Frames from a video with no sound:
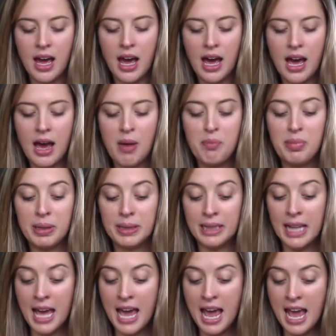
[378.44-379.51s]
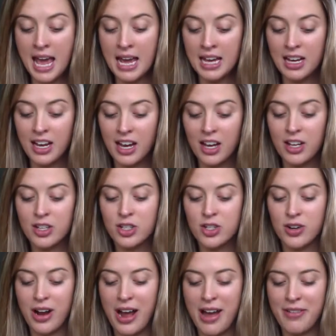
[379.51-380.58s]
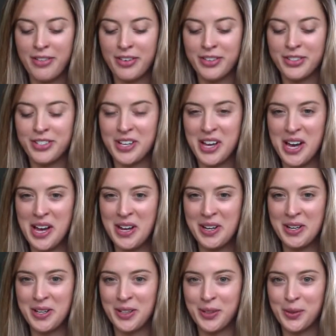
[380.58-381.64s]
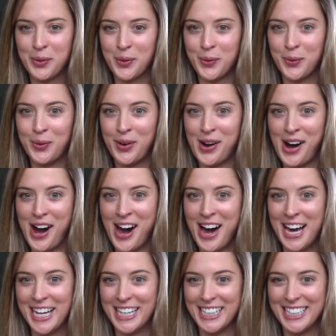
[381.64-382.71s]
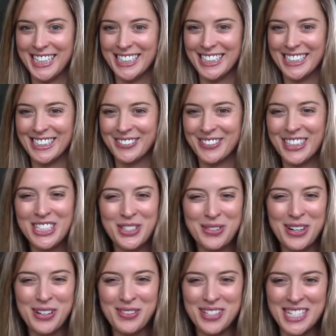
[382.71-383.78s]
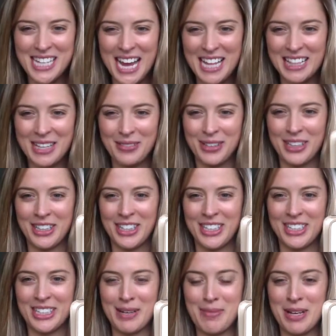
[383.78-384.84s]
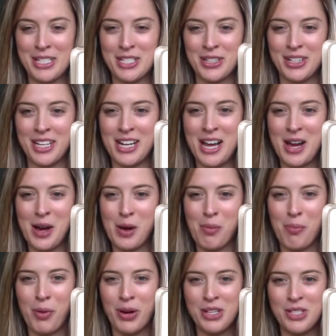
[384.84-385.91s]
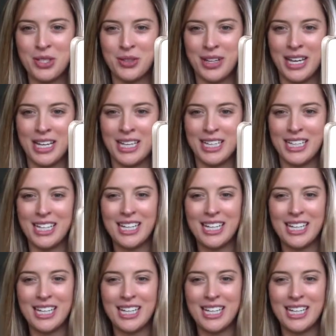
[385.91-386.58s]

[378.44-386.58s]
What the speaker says: A blank travels underwater. Which word was that we learned? I bet you already know. Point to it.